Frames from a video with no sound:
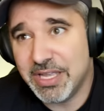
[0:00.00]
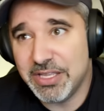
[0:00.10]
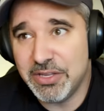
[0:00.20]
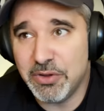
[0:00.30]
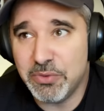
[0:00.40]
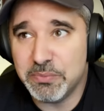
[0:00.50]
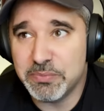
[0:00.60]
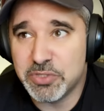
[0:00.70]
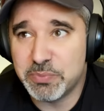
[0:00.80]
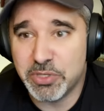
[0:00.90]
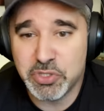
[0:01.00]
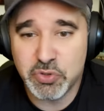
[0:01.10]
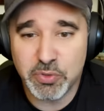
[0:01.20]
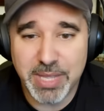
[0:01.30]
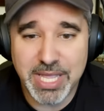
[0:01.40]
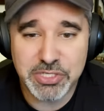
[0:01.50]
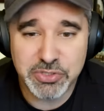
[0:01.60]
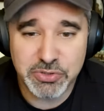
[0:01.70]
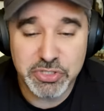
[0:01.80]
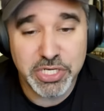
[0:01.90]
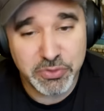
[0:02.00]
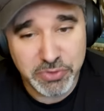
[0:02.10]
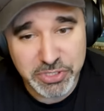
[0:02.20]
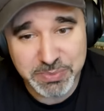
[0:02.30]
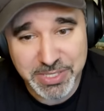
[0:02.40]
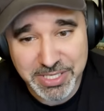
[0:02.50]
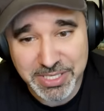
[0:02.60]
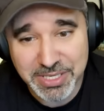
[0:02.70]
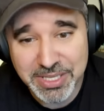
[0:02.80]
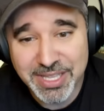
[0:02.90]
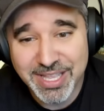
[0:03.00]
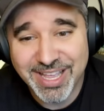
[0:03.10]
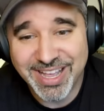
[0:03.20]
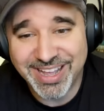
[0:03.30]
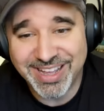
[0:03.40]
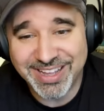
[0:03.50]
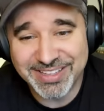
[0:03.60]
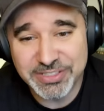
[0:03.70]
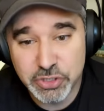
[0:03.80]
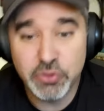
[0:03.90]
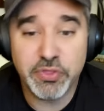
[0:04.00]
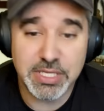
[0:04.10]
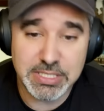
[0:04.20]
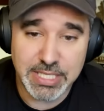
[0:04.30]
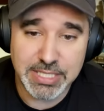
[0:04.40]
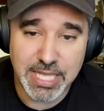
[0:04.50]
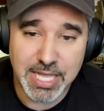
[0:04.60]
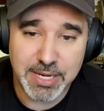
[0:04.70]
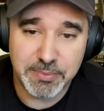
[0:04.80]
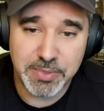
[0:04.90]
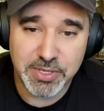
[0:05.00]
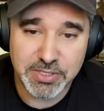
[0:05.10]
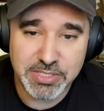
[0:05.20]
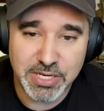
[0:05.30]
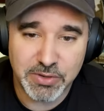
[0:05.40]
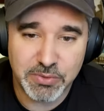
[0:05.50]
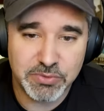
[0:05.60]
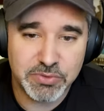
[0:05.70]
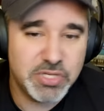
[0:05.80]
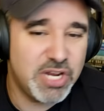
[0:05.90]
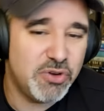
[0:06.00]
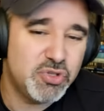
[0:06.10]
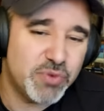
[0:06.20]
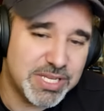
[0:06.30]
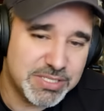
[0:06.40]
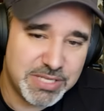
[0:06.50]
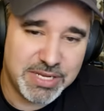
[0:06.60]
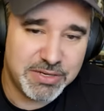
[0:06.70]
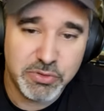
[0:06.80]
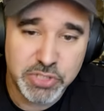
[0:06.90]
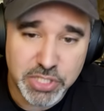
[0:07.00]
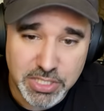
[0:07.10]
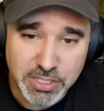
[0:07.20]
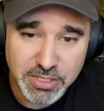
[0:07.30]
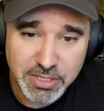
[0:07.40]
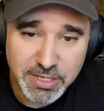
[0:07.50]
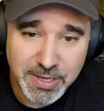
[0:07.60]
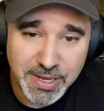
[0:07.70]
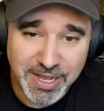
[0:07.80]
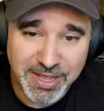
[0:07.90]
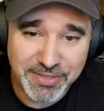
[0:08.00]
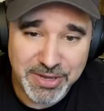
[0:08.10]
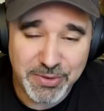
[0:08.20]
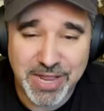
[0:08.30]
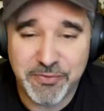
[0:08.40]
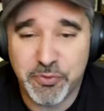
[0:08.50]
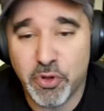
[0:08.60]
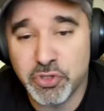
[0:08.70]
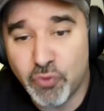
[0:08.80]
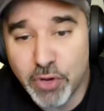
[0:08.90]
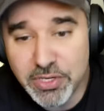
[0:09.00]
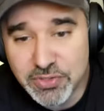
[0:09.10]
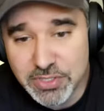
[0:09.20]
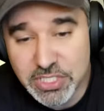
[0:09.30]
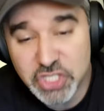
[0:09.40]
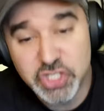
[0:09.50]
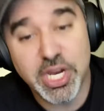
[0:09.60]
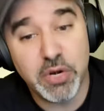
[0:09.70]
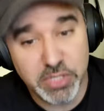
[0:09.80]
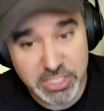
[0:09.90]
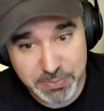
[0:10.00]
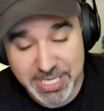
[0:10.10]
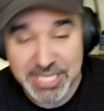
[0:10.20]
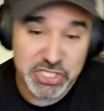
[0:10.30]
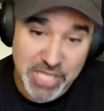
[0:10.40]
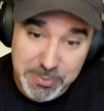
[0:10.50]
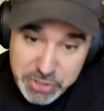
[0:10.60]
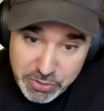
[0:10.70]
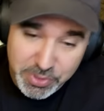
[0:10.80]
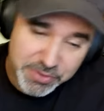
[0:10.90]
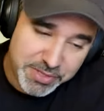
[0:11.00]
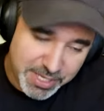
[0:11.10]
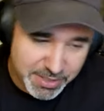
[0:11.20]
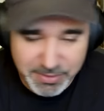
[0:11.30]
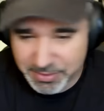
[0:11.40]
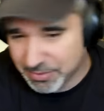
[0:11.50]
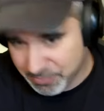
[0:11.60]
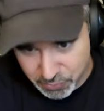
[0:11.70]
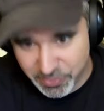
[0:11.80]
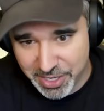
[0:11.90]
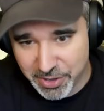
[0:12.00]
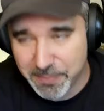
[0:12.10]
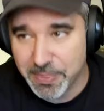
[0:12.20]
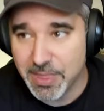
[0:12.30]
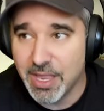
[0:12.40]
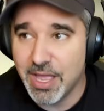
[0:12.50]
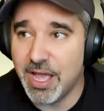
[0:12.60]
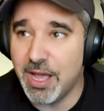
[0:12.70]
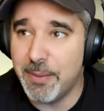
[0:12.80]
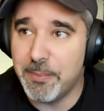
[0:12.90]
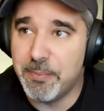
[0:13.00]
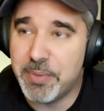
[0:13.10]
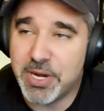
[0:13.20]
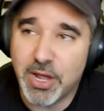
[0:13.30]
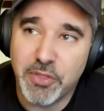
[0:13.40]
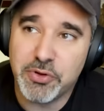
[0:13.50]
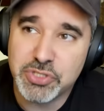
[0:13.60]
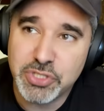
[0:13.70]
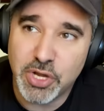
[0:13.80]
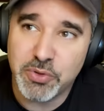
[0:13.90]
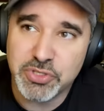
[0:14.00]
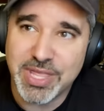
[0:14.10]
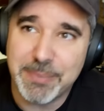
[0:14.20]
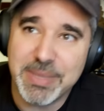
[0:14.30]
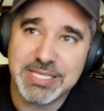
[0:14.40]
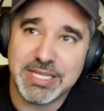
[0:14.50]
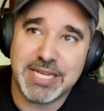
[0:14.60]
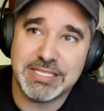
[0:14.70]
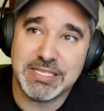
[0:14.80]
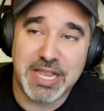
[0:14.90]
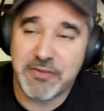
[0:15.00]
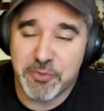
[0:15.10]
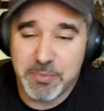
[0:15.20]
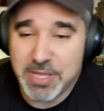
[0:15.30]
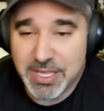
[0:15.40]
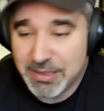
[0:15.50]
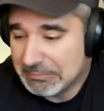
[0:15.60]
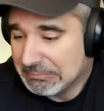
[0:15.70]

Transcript: you know spiritual masters generally speaking uh do things like that because yes. they don't they don't dress in gucci uh, right. they don't have rolls royces generally speaking some do and they are who they are um but others don't so that makes a lot of sense like for me